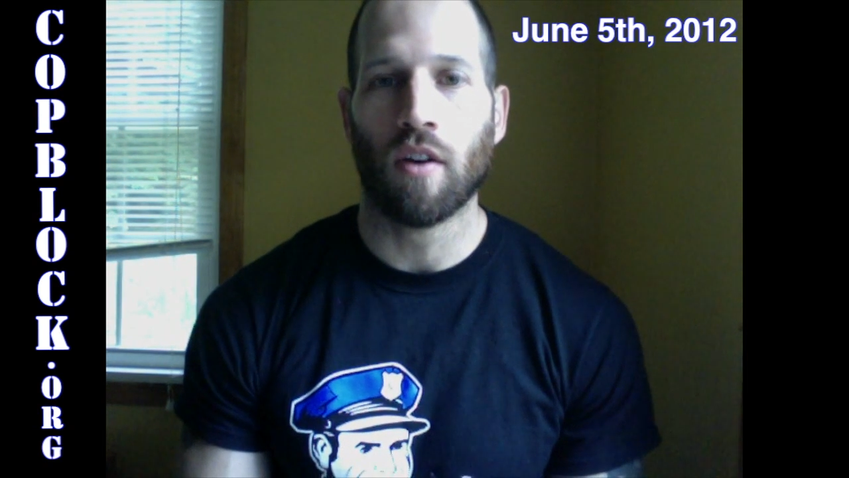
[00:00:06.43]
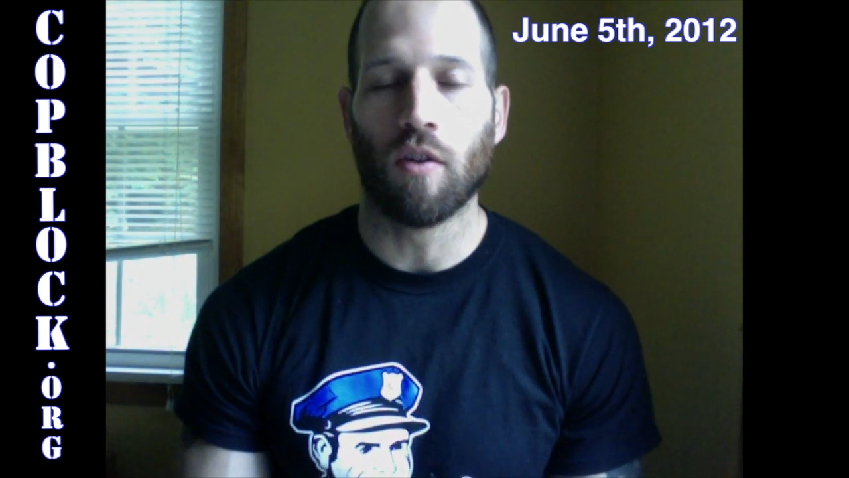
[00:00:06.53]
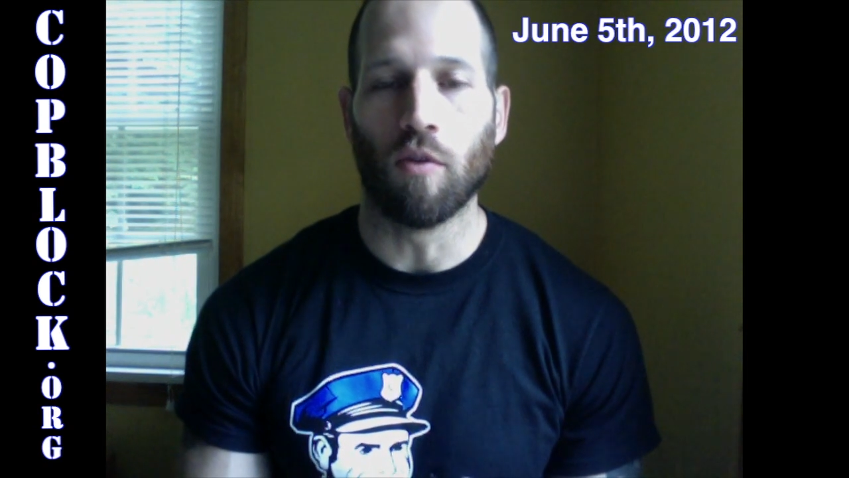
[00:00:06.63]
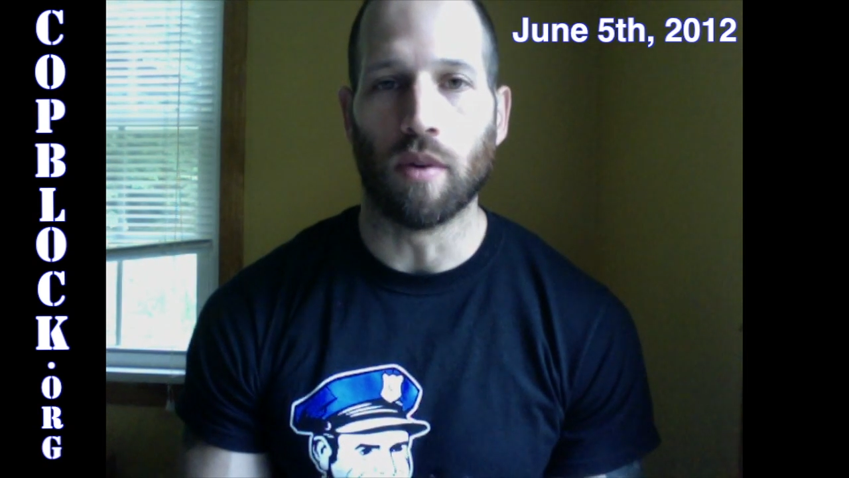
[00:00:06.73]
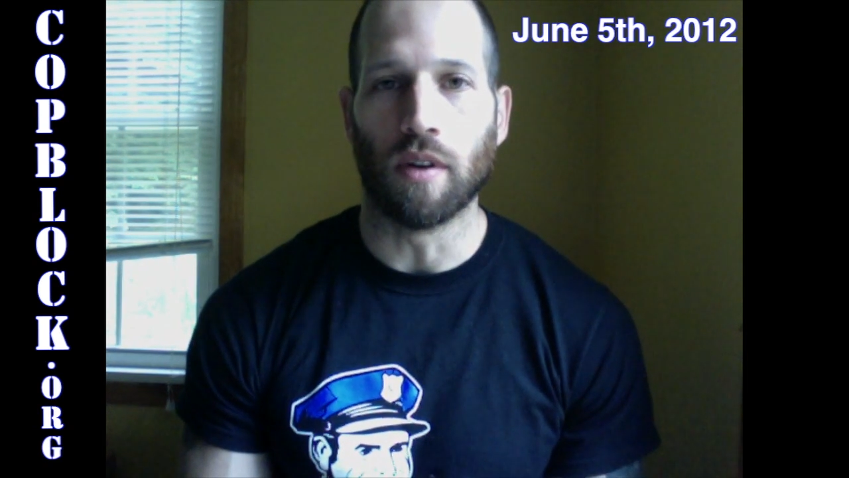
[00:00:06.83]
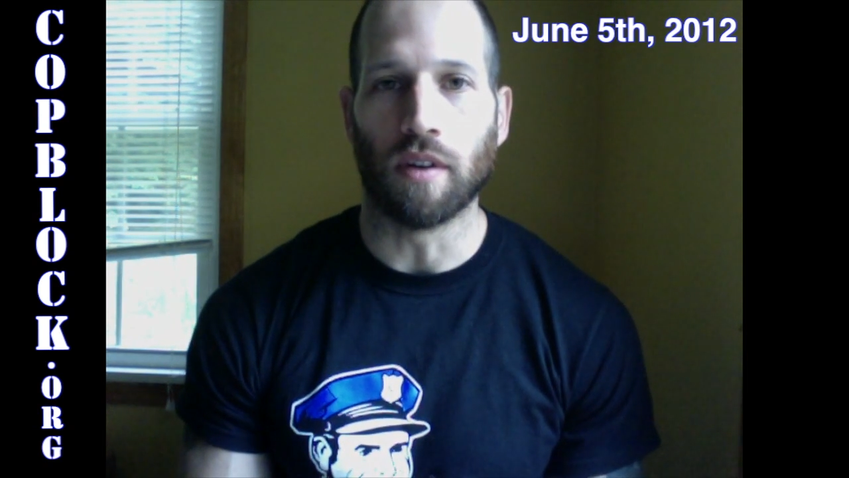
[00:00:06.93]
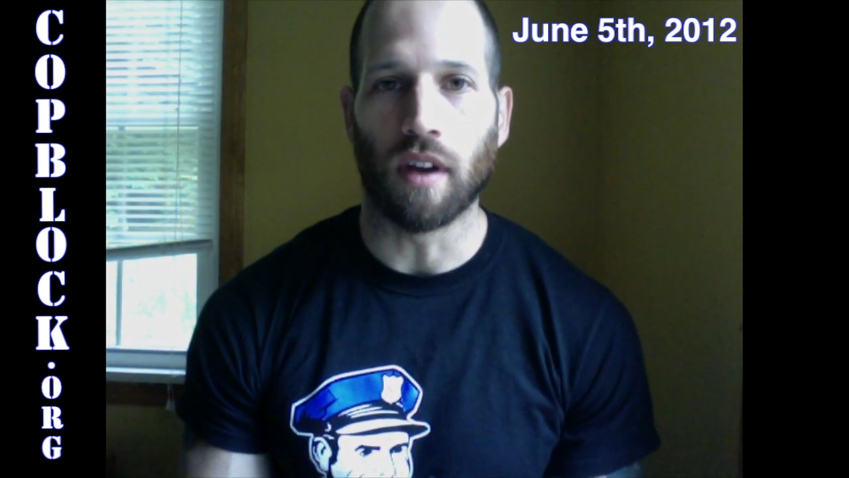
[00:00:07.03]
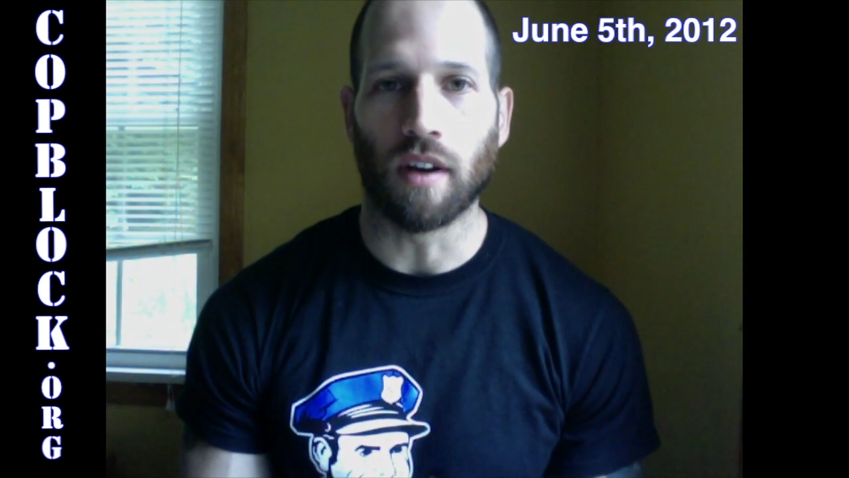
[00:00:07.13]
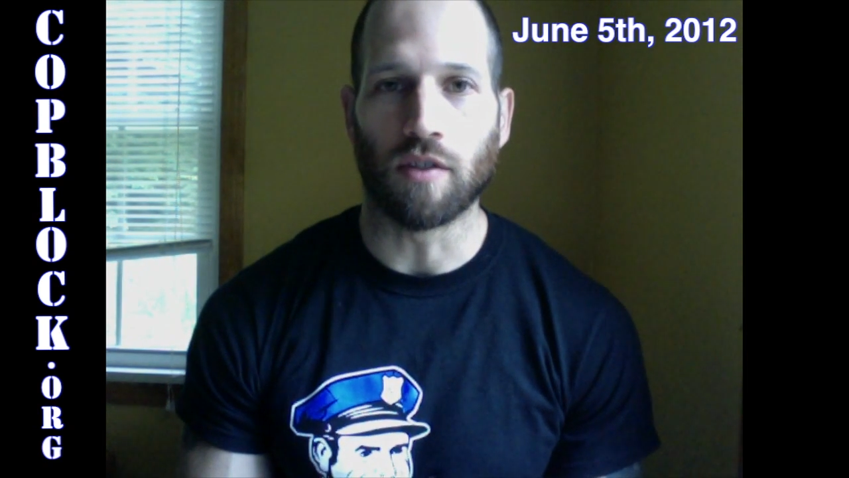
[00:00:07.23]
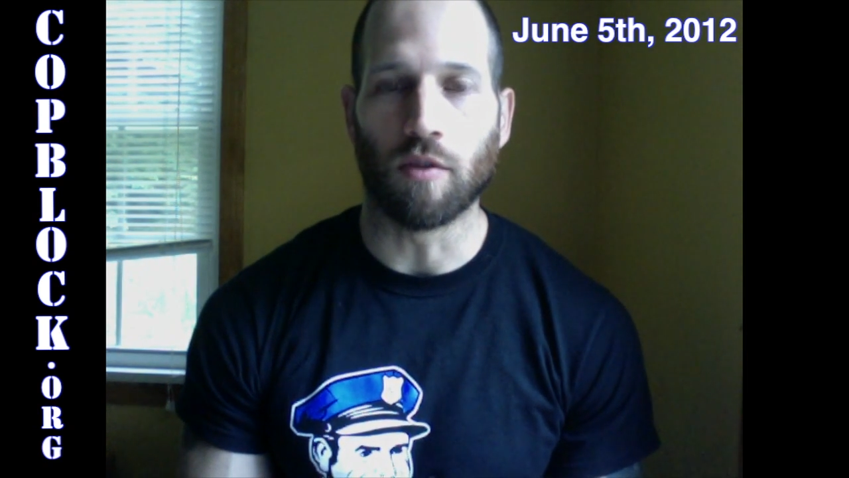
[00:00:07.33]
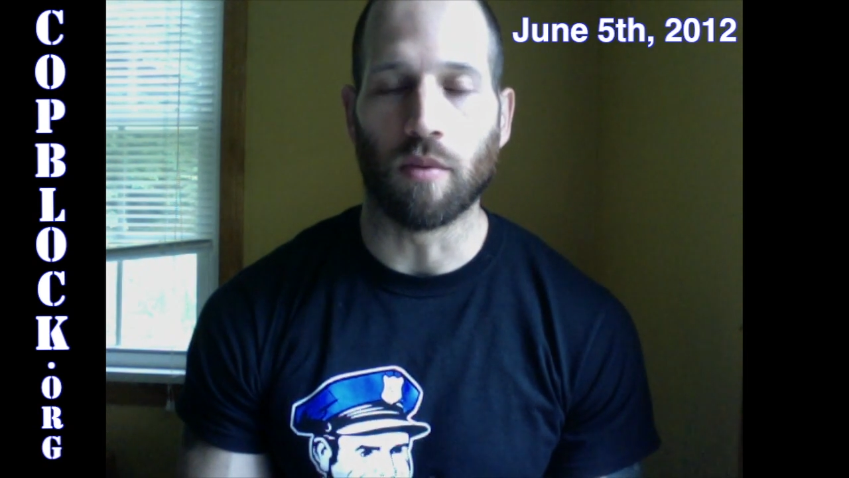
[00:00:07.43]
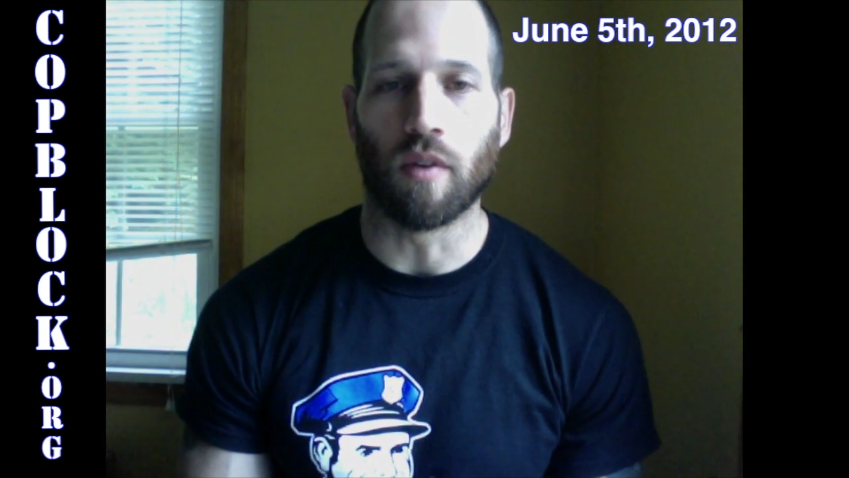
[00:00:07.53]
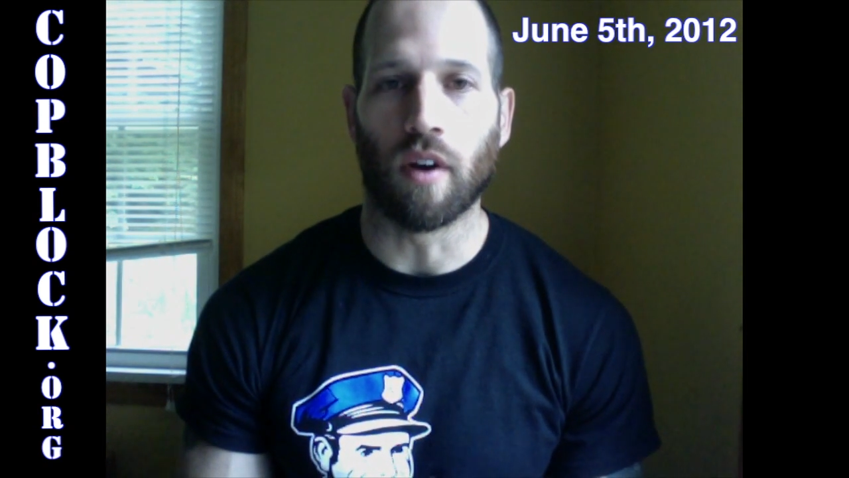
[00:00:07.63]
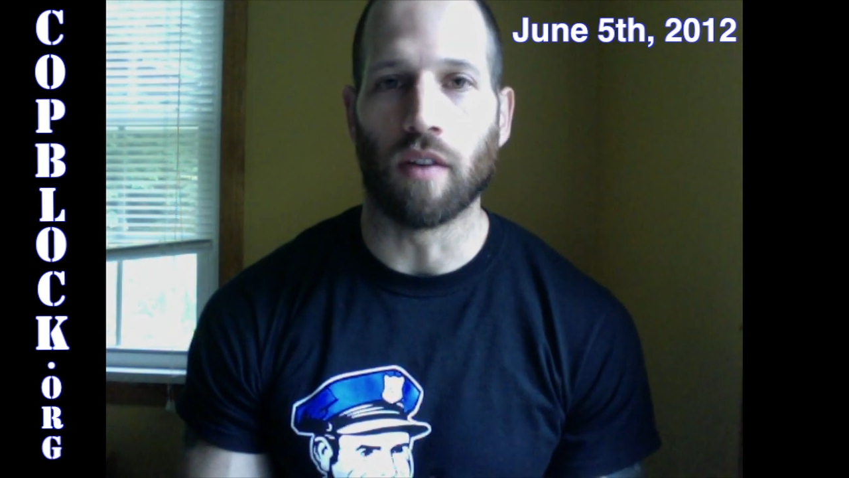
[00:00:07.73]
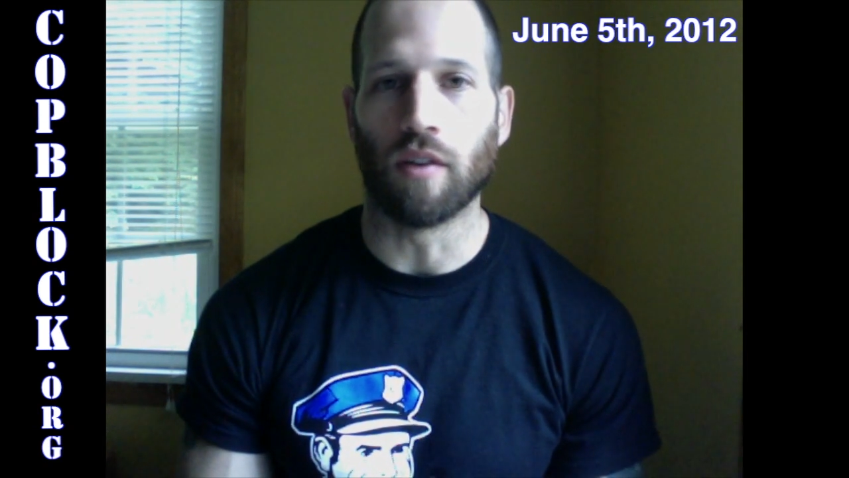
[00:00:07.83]
who'd been kind of snooping
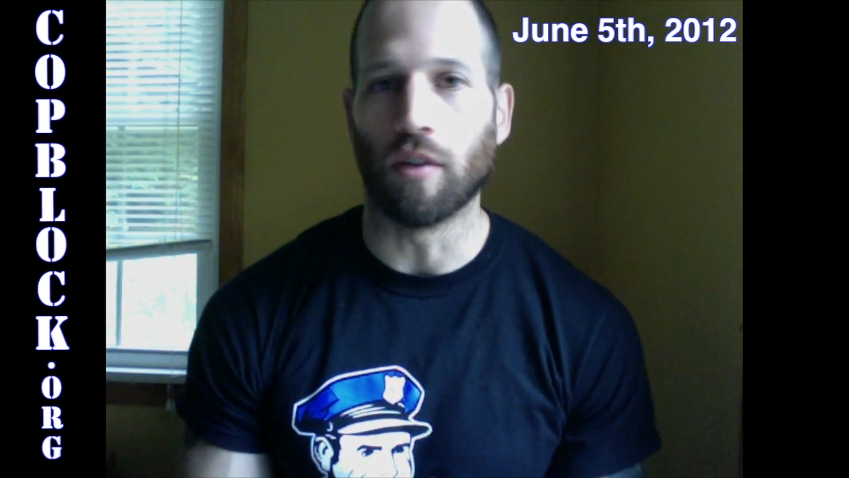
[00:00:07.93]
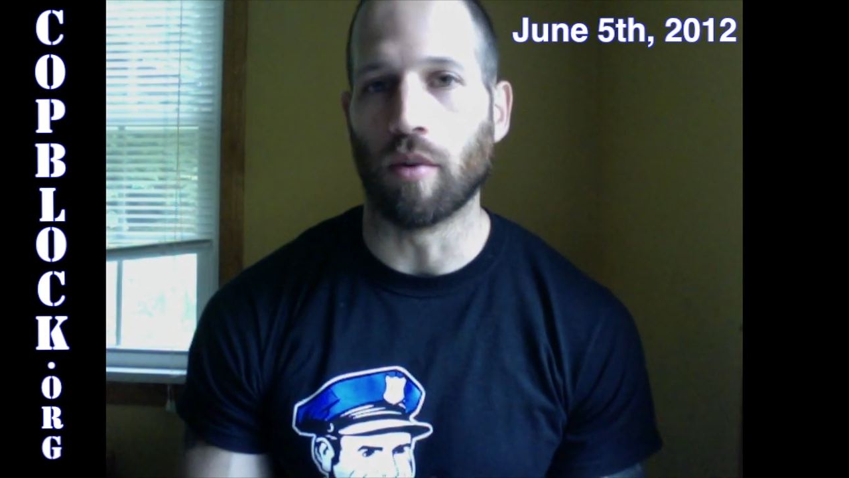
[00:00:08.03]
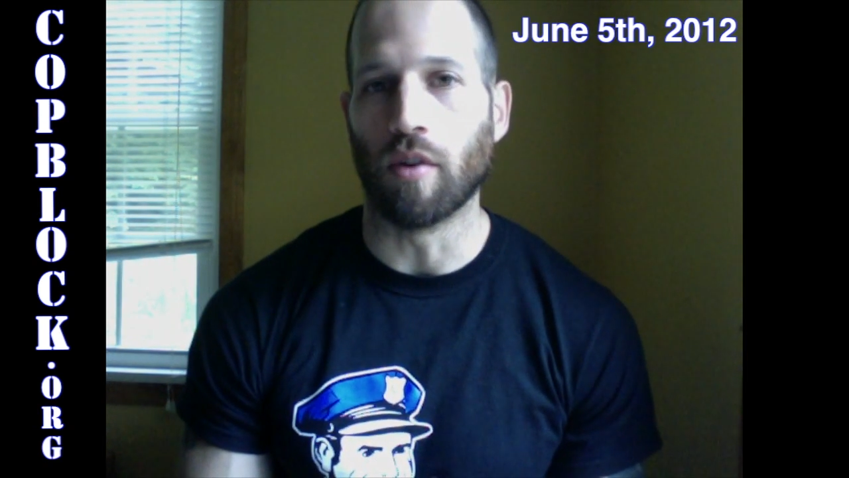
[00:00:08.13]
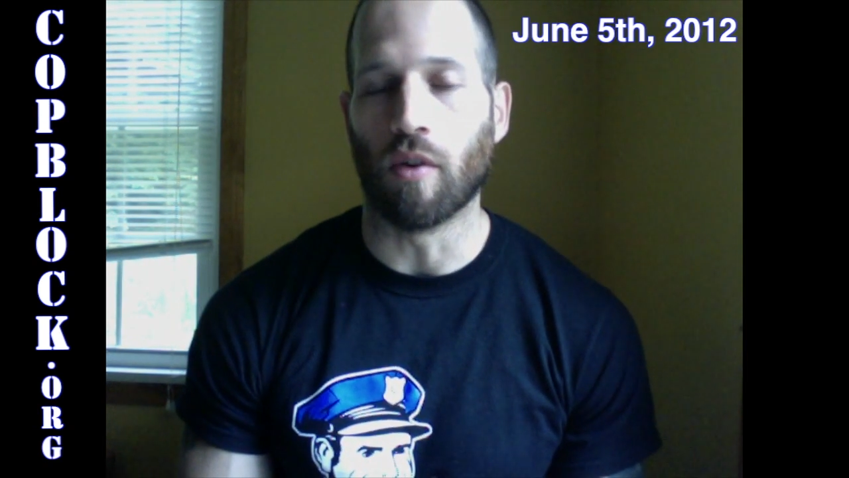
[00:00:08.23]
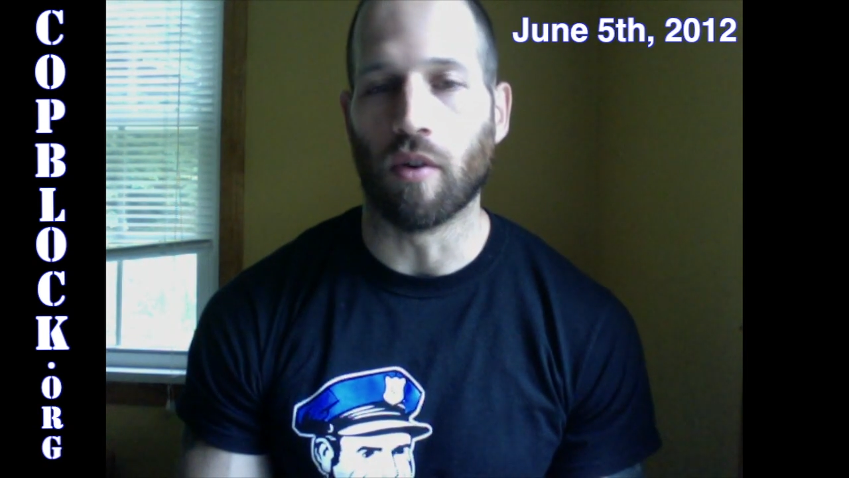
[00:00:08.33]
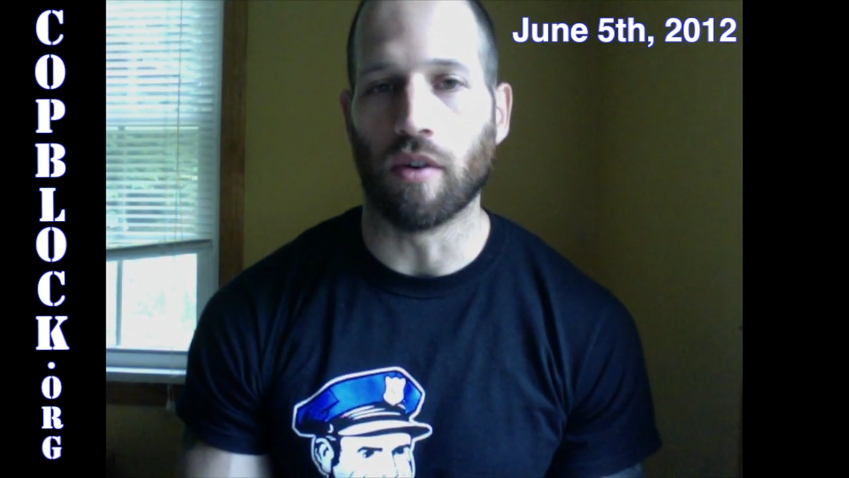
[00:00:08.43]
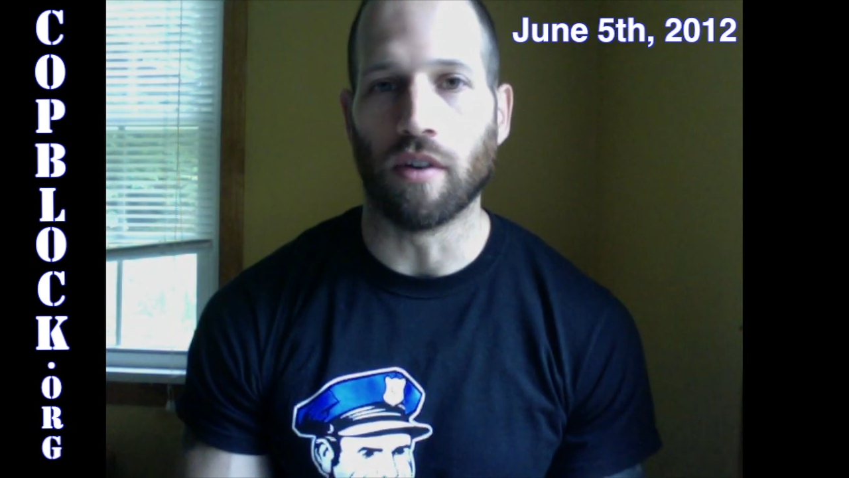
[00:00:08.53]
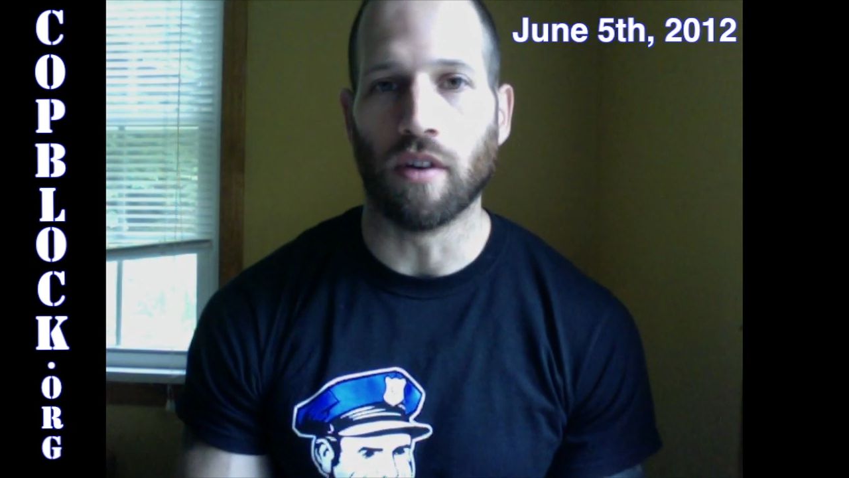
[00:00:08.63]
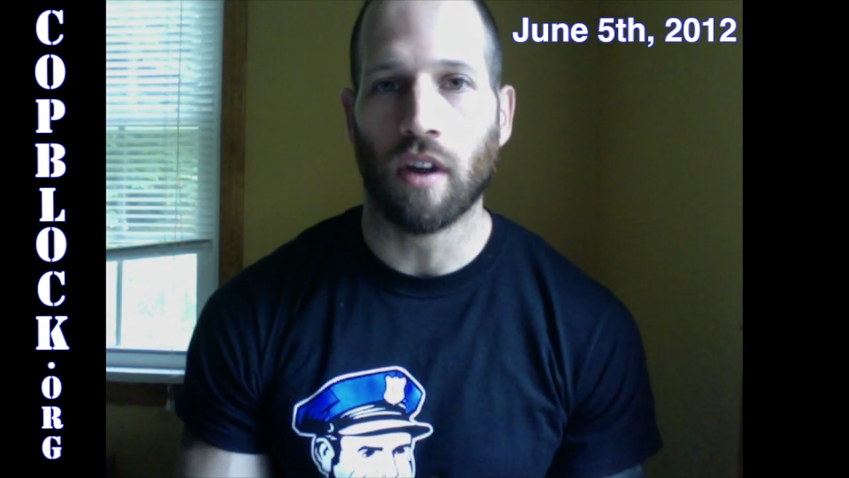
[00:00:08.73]
around the Liberty Order